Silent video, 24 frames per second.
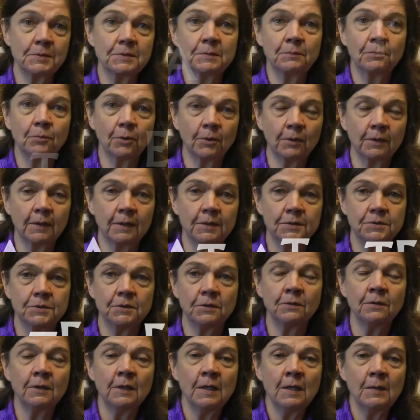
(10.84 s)
most important
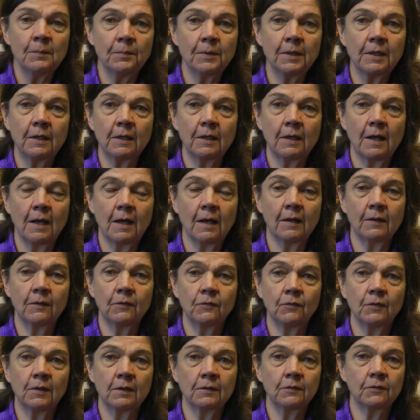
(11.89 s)
issue, but it
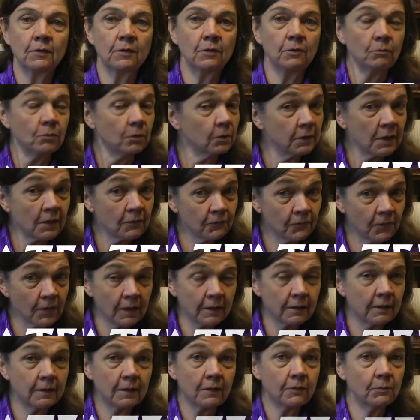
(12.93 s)
has things that you will not
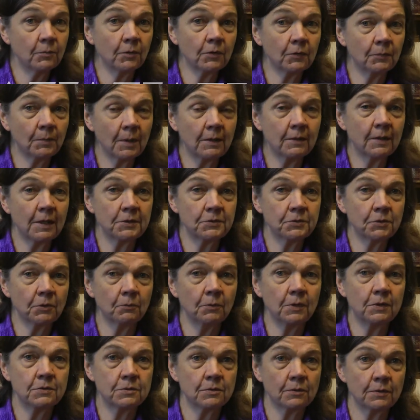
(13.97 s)
find in other books about natural
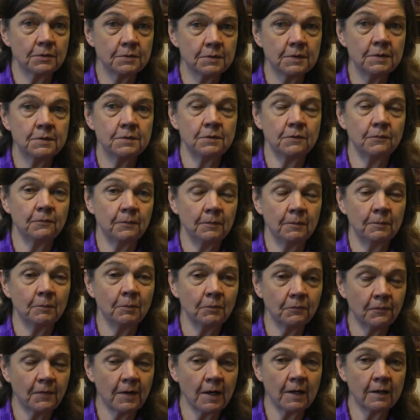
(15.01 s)
resources. You
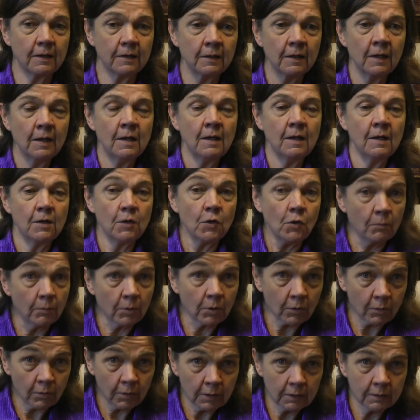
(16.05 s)
will find
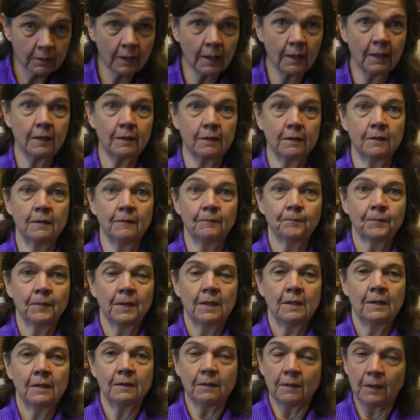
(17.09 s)
humor and
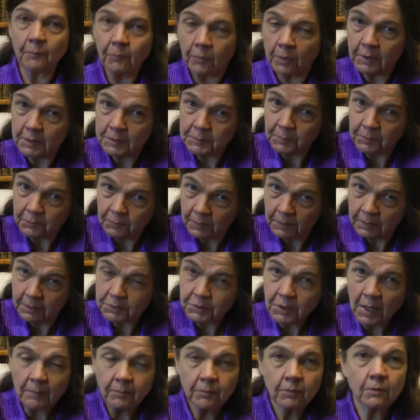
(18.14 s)
limericks between the
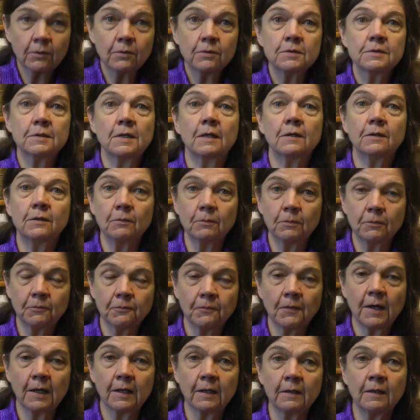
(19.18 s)
chapters, and you will
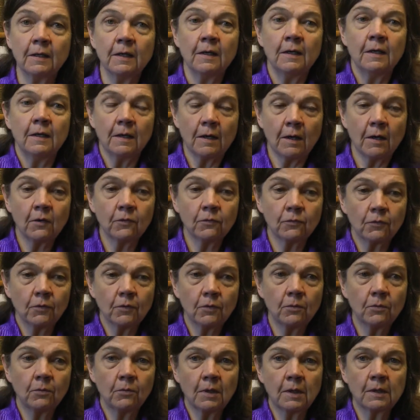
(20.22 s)
find
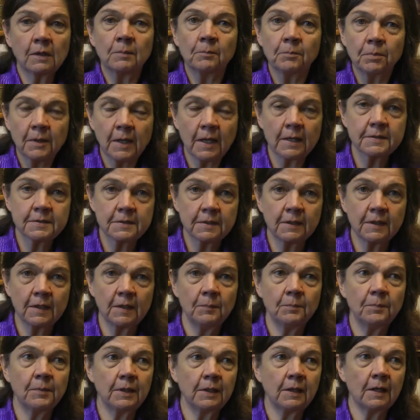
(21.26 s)
also
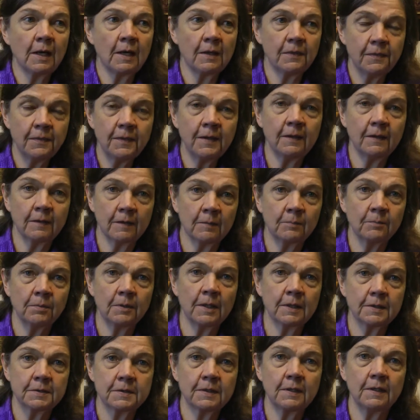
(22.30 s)
complexity, but I think
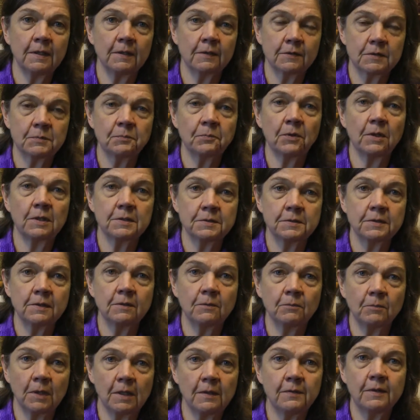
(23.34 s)
complexity expressed
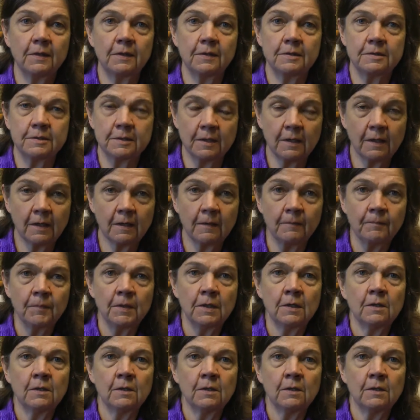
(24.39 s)
in a way that is not,